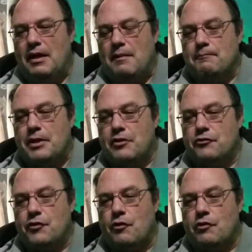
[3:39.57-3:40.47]
But as
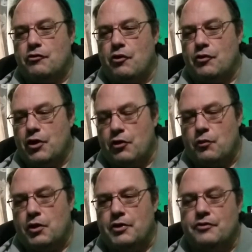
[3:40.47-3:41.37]
far as all the other
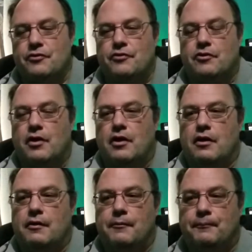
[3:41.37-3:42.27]
ones,
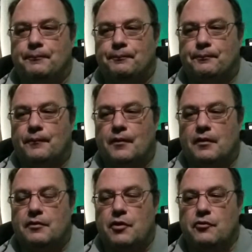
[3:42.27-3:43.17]
um,
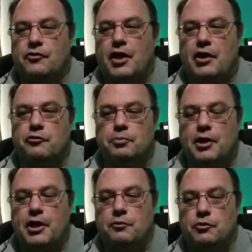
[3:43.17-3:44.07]
there's the
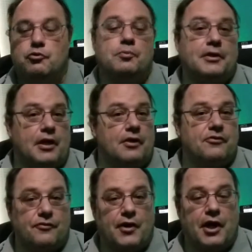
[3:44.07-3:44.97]
X-Plane, which would be
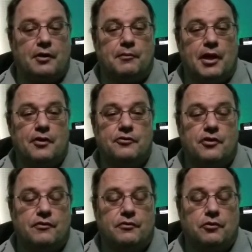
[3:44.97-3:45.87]
nice if I had my i
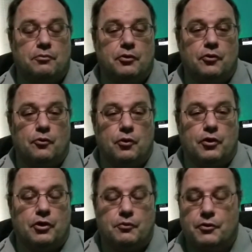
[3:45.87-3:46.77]
seven computer
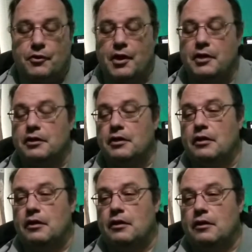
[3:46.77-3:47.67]
working with that.
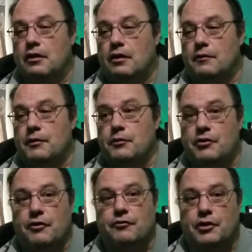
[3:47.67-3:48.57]
Uh, it would
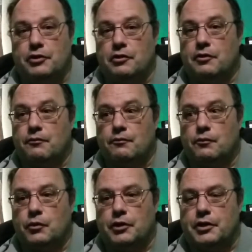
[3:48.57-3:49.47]
definitely look
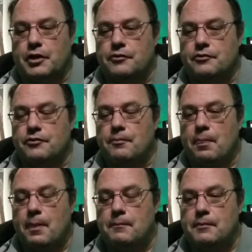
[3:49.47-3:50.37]
really nice,
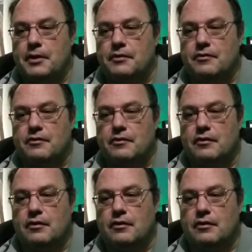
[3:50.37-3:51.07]
but,